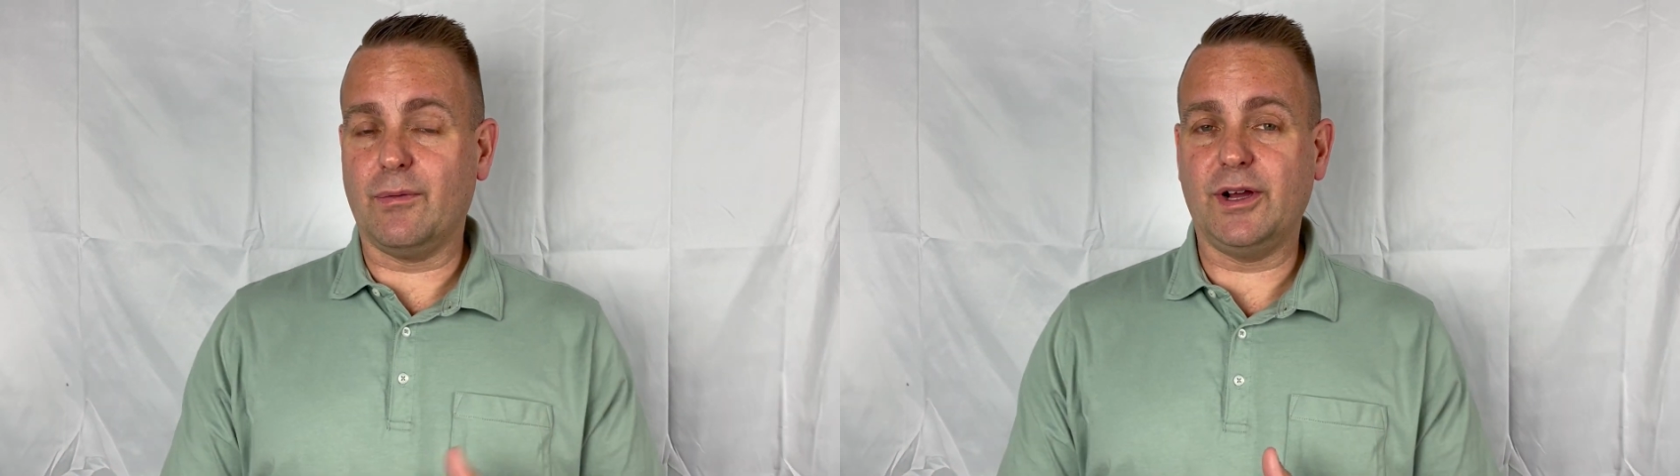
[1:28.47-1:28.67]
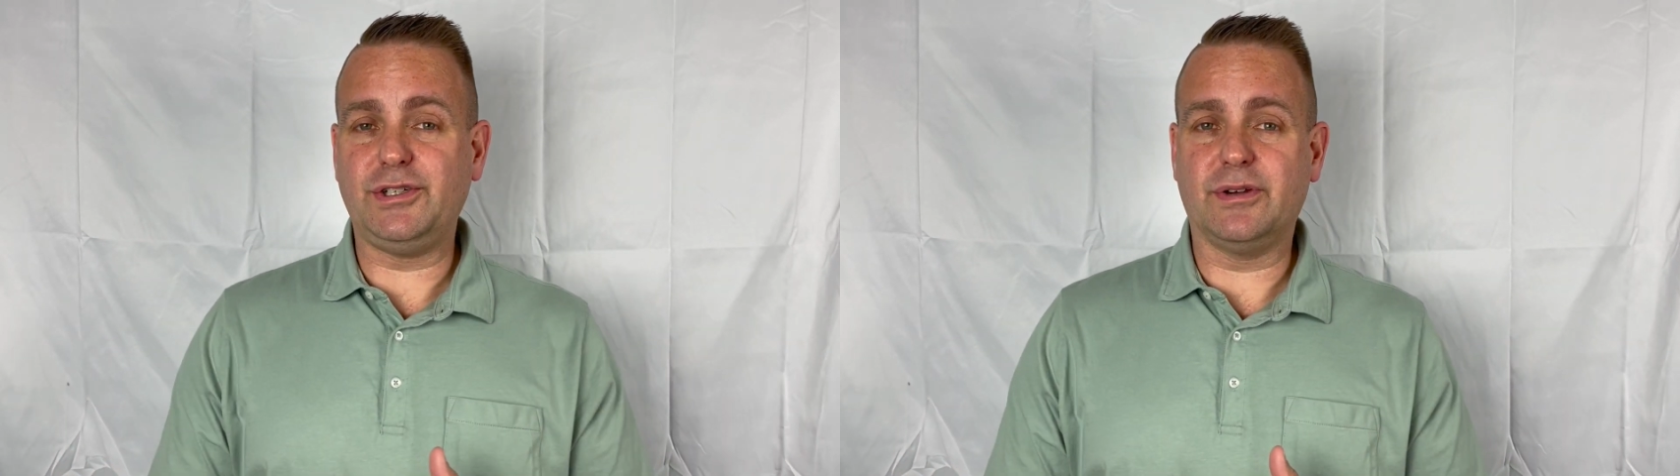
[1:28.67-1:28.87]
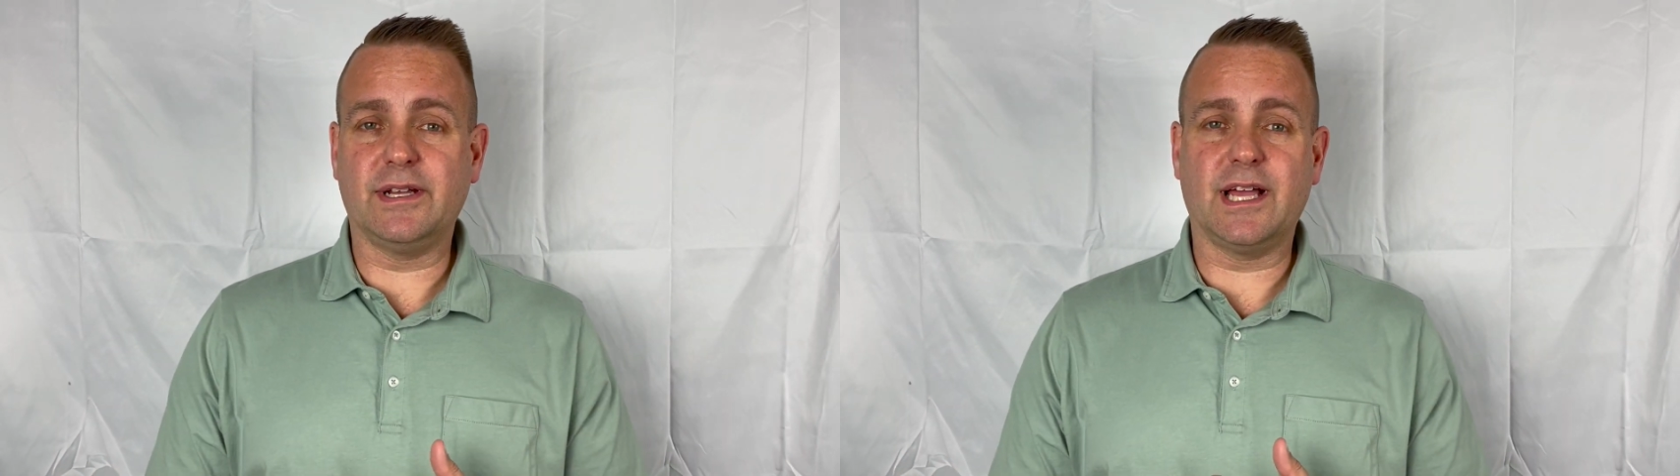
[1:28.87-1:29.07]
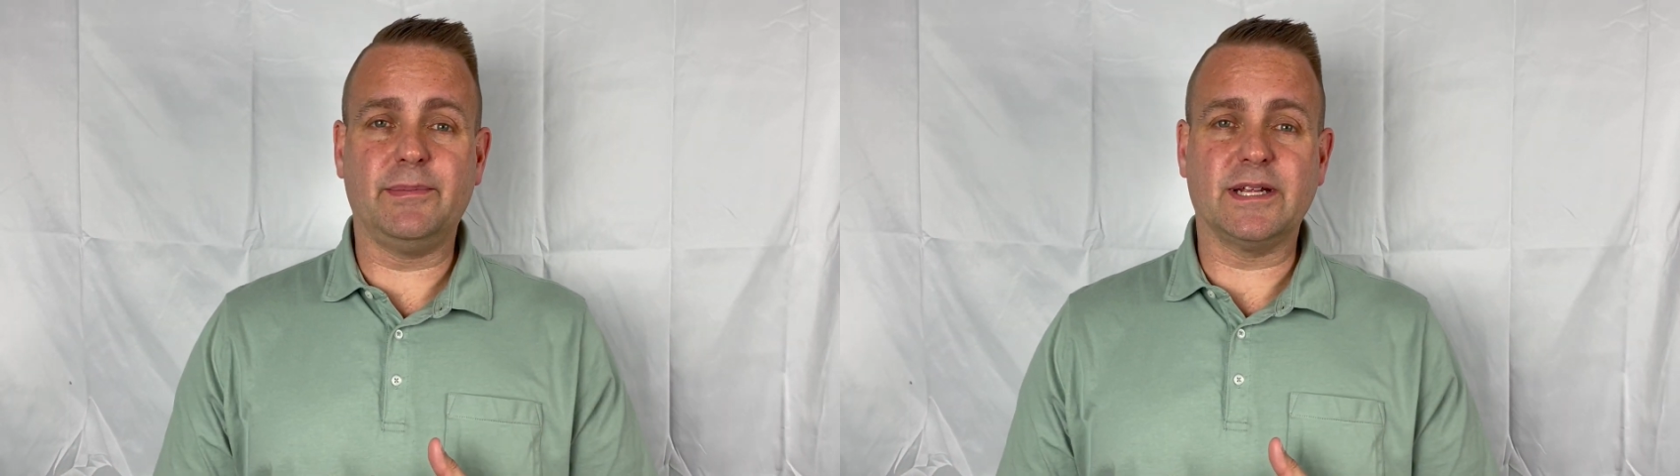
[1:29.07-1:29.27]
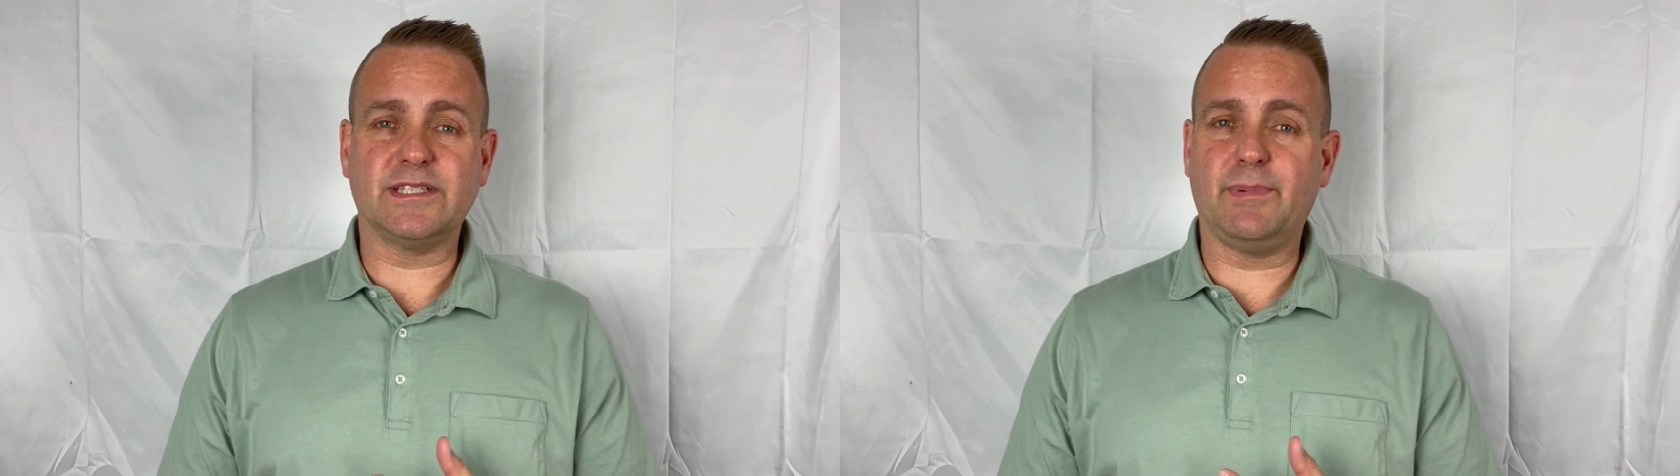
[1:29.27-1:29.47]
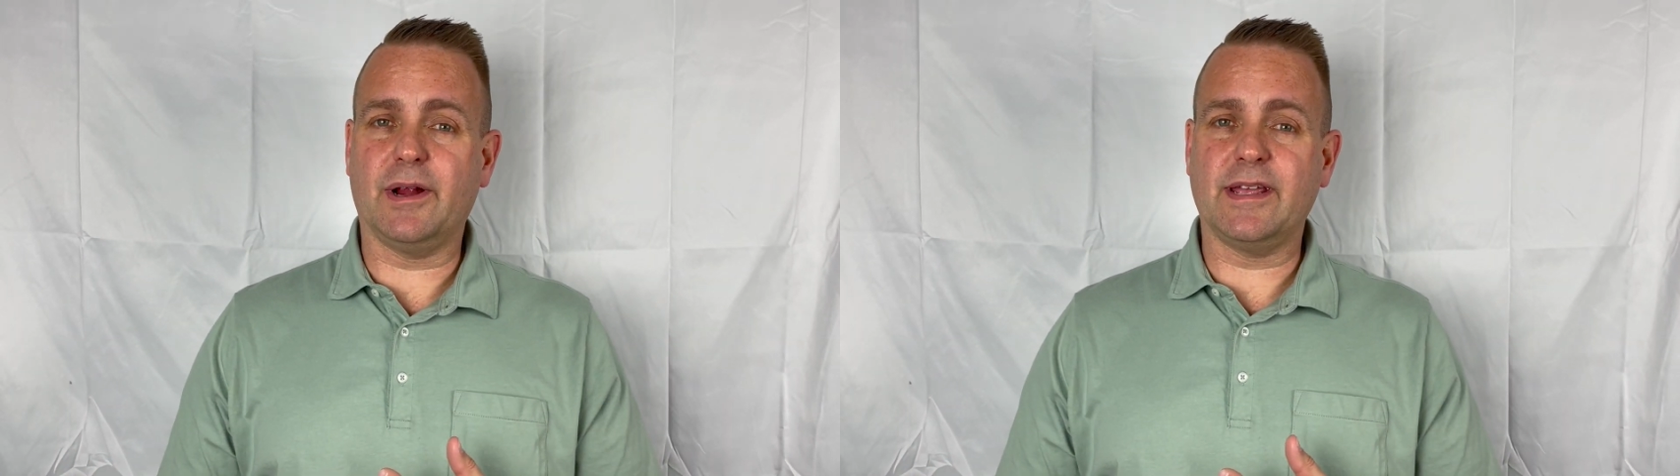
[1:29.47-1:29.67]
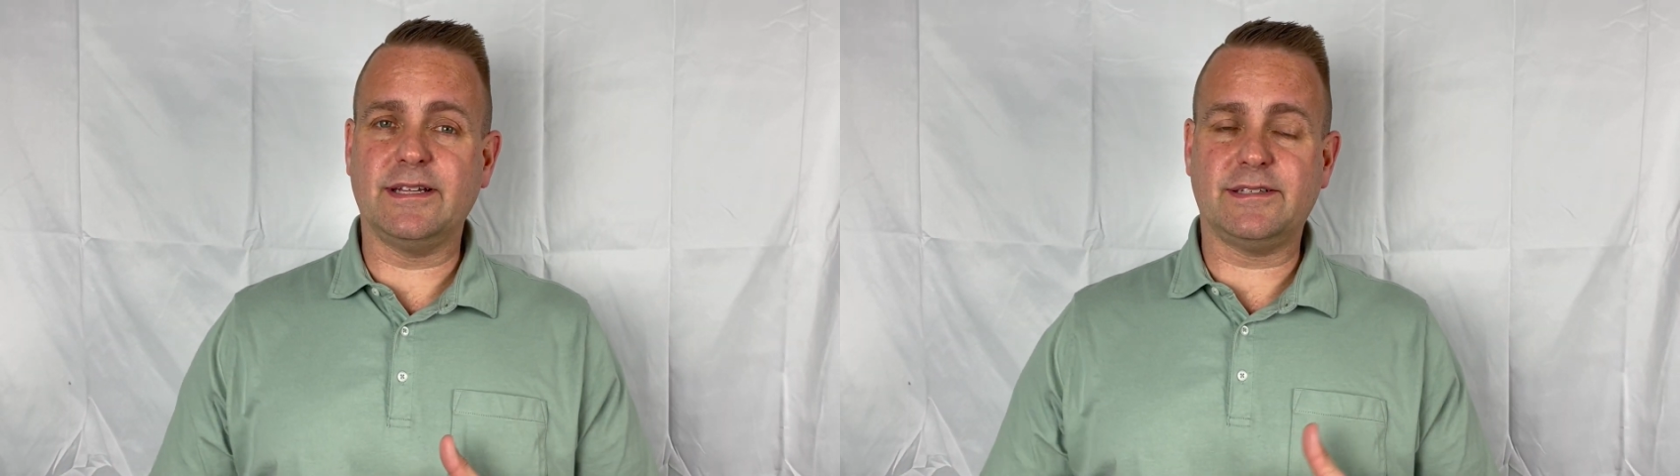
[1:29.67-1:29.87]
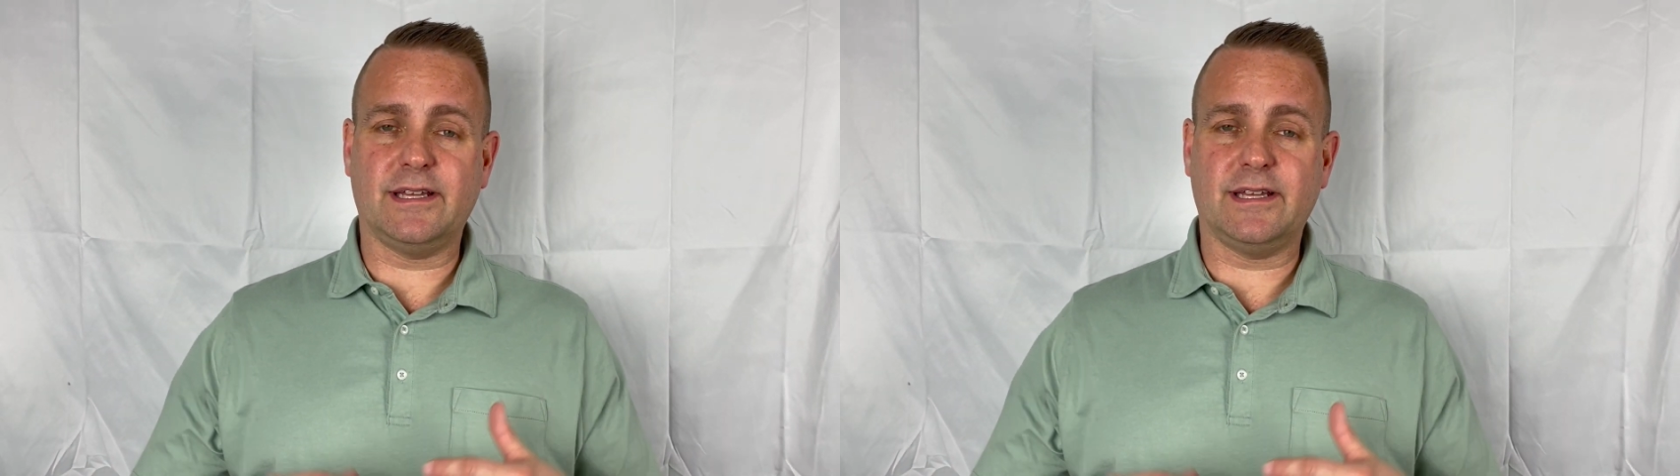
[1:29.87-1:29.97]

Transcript: what you can come and experience,